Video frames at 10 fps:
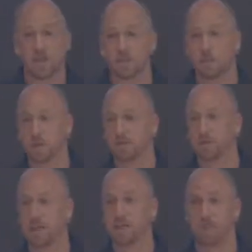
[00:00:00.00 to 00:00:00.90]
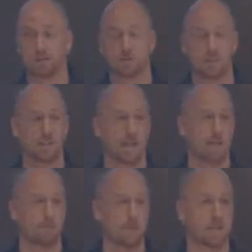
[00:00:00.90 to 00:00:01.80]
on them because they're taking my screen
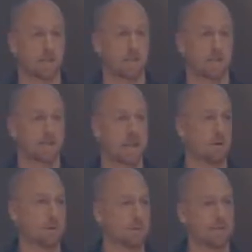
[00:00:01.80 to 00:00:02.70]
time." That's not what I'm